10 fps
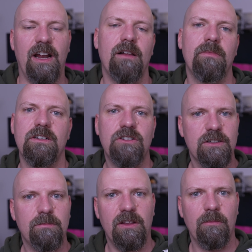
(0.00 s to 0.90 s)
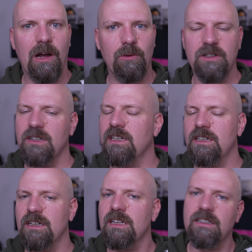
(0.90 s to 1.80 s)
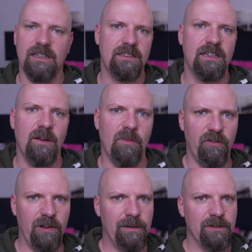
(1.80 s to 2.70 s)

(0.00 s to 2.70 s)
helmet just by the mount, it doesn't come off.